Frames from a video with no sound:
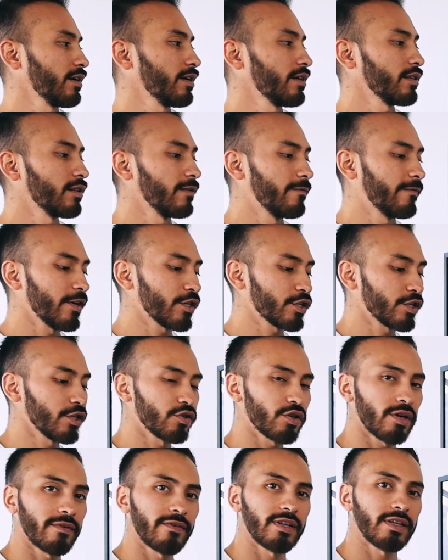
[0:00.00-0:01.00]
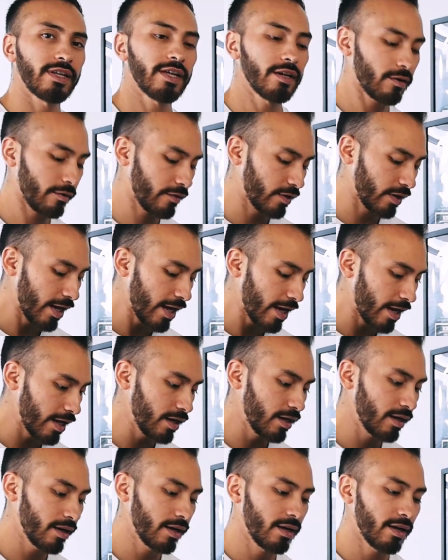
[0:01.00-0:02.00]
The Vision-Driven Leader today,
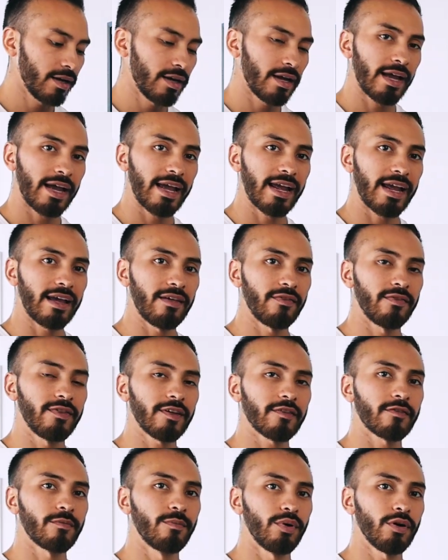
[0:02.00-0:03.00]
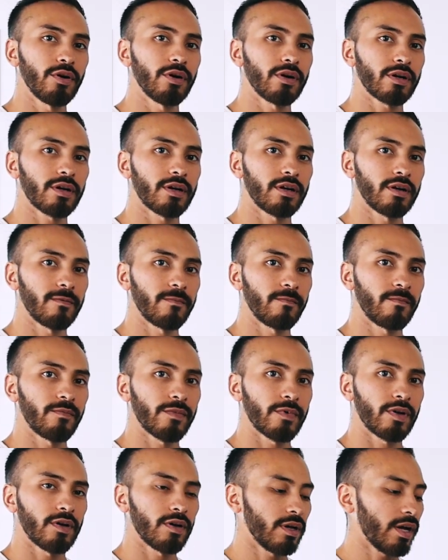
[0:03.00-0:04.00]
and this book,
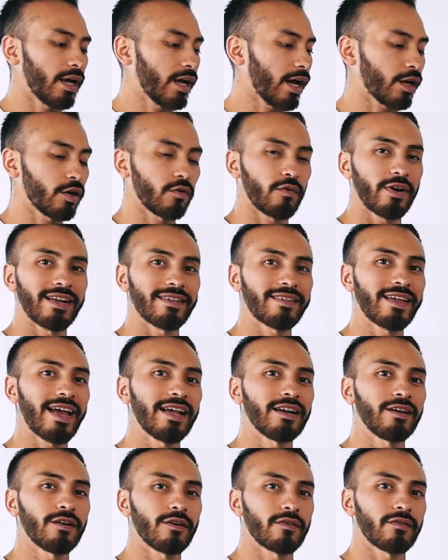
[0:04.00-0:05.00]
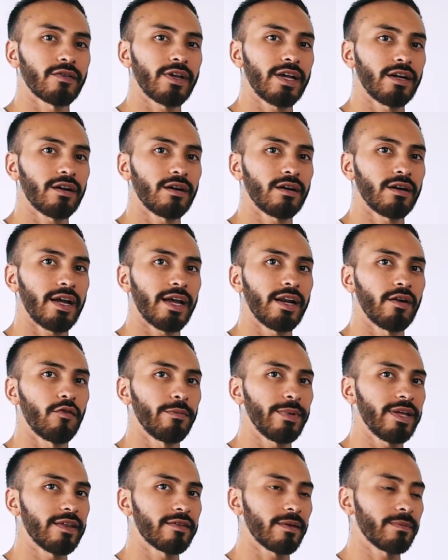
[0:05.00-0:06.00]
I could read it 10 years later and it will
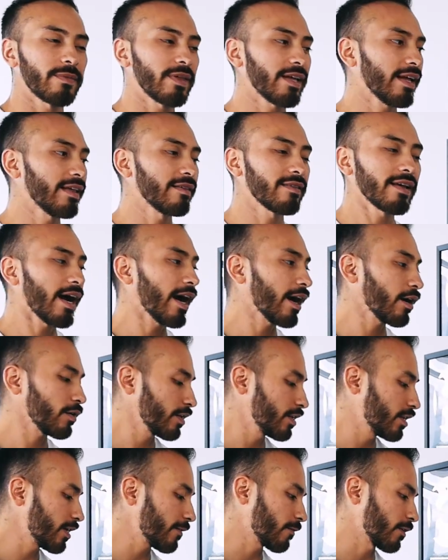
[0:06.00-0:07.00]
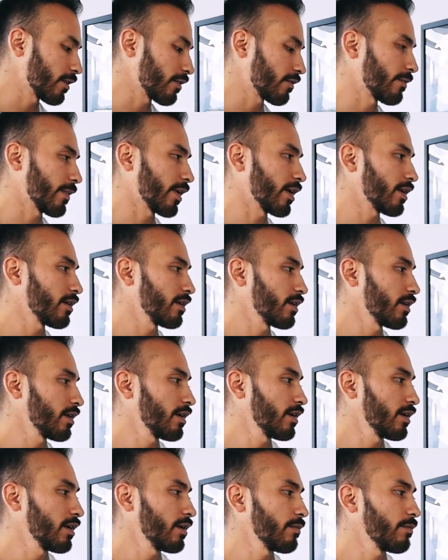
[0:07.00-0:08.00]
mean something entirely different to me,
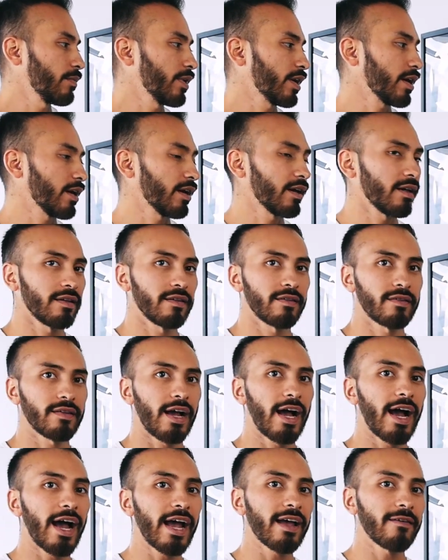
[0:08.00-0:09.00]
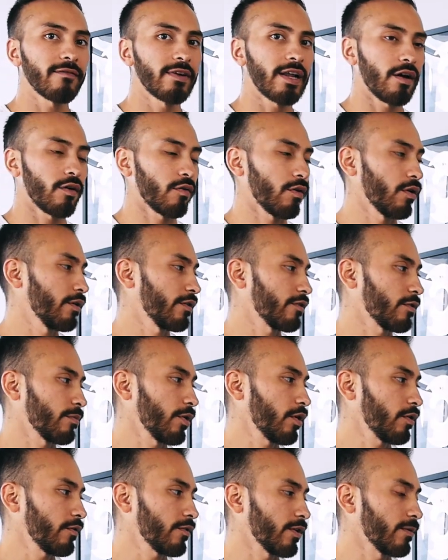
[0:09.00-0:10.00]
because I have now grown as a
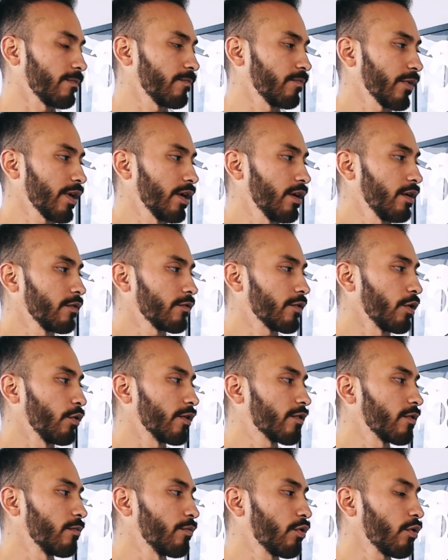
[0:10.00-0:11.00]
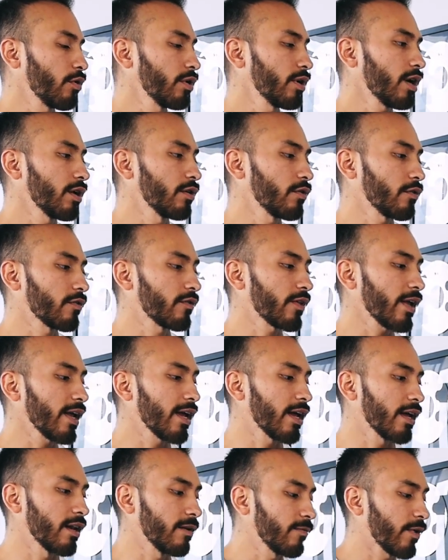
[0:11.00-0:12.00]
person. So it's important to
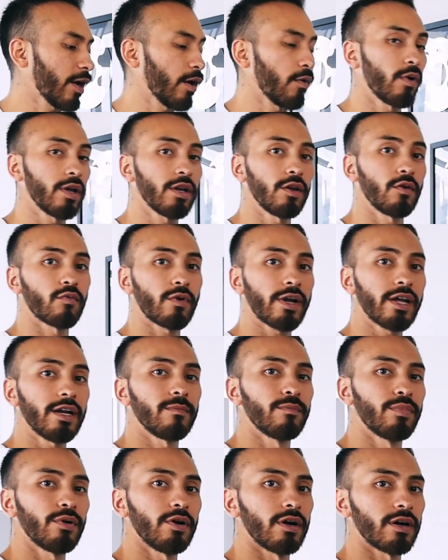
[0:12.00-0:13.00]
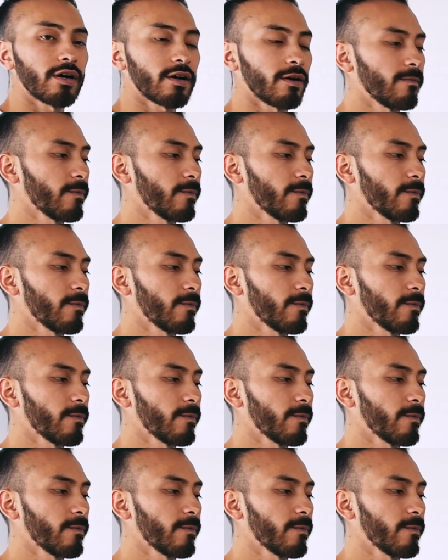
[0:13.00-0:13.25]
understand that when you read a book,